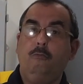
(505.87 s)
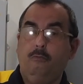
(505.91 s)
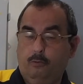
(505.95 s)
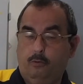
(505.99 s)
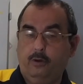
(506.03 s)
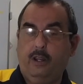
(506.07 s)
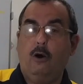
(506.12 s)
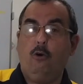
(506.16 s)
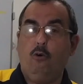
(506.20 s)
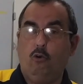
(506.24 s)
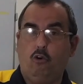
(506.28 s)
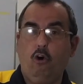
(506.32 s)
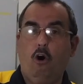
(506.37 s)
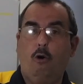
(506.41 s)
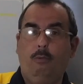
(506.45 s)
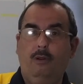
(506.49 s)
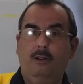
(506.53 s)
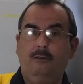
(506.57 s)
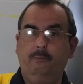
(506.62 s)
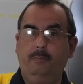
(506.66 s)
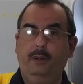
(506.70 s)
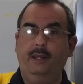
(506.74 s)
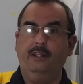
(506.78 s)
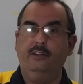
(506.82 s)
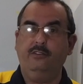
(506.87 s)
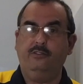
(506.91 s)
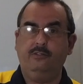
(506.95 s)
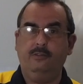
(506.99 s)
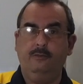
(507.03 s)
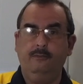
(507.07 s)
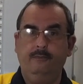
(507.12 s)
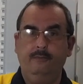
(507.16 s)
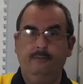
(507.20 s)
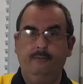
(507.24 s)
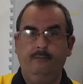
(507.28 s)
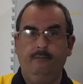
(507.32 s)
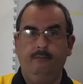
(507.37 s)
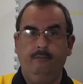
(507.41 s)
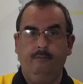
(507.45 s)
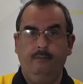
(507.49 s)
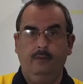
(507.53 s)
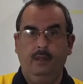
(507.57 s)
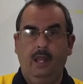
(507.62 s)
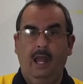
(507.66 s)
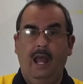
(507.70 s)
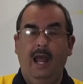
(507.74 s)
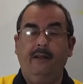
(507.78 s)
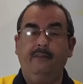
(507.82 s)
cobalt based.
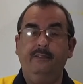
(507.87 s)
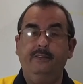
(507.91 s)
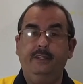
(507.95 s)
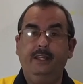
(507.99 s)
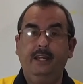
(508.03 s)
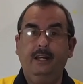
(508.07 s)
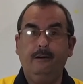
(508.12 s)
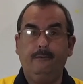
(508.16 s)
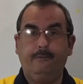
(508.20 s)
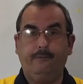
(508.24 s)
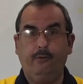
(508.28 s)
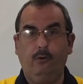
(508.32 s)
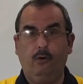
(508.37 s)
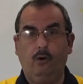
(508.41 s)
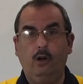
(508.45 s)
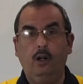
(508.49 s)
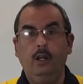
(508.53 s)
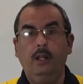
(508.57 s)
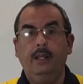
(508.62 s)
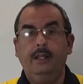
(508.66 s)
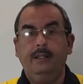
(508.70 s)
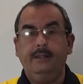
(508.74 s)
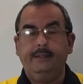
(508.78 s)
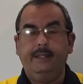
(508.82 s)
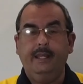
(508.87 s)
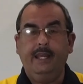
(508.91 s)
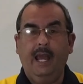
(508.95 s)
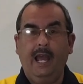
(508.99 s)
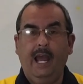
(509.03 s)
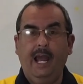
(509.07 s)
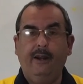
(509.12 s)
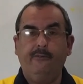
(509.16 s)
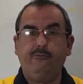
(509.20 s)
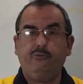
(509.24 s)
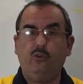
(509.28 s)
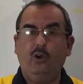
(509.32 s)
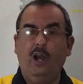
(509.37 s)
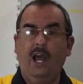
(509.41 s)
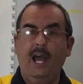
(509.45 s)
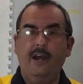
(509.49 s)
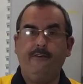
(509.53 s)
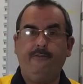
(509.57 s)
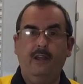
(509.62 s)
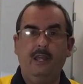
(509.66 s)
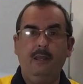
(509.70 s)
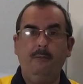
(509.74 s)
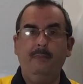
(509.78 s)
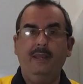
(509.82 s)
And therefore, they have to have
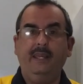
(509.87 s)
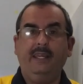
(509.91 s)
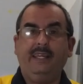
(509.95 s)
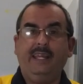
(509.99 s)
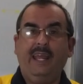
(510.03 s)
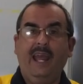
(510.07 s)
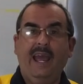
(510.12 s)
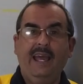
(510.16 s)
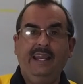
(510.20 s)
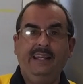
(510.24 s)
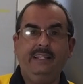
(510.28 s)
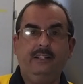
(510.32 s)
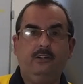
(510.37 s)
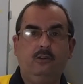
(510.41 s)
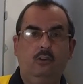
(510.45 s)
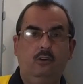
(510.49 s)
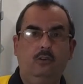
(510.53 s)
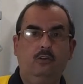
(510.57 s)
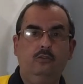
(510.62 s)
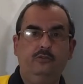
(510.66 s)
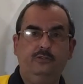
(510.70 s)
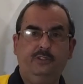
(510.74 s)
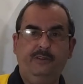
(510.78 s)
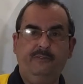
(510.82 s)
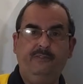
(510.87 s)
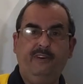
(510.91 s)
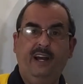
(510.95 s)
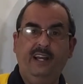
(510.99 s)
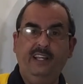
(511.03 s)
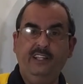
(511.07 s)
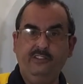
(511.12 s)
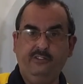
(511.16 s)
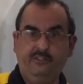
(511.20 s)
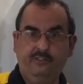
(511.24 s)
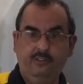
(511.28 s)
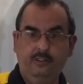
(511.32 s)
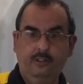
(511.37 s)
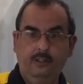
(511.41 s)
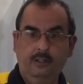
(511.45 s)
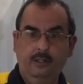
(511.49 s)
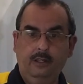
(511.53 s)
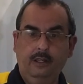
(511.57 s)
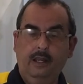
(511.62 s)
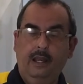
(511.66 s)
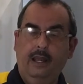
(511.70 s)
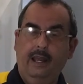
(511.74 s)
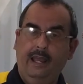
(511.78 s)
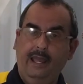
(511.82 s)
a mechanical device,
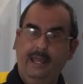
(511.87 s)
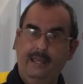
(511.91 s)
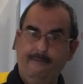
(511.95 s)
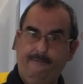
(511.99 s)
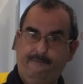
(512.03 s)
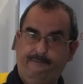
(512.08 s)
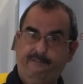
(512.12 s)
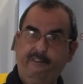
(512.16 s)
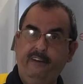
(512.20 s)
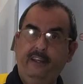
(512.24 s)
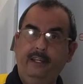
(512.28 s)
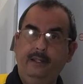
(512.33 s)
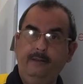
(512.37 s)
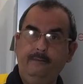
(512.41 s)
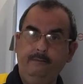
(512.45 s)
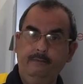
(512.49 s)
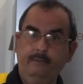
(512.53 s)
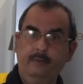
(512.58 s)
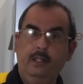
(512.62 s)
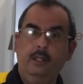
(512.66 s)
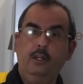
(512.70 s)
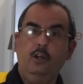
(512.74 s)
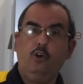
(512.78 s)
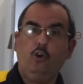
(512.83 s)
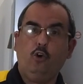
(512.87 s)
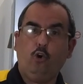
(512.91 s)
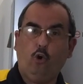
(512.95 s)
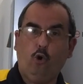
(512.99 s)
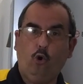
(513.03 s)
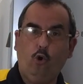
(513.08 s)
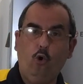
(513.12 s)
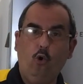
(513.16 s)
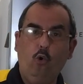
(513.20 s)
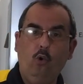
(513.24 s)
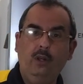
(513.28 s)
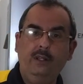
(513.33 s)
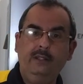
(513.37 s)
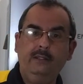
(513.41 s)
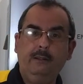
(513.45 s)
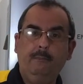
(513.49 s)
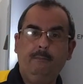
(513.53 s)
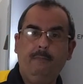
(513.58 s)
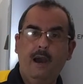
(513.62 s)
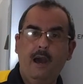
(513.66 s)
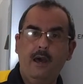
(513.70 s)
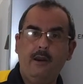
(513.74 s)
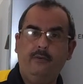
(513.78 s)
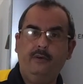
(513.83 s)
a fan, cooling the
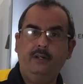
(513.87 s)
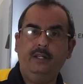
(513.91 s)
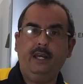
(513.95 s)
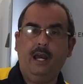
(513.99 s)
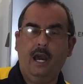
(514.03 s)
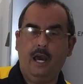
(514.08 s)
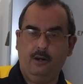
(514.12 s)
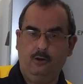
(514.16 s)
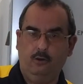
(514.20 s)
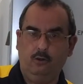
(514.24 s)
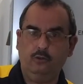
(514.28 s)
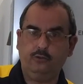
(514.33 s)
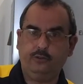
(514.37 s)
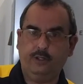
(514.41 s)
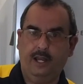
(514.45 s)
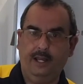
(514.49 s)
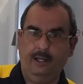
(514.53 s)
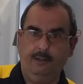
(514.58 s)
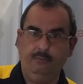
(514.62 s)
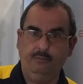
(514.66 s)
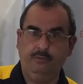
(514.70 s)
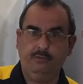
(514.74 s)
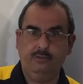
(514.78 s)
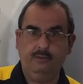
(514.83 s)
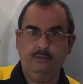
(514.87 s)
battery at all times.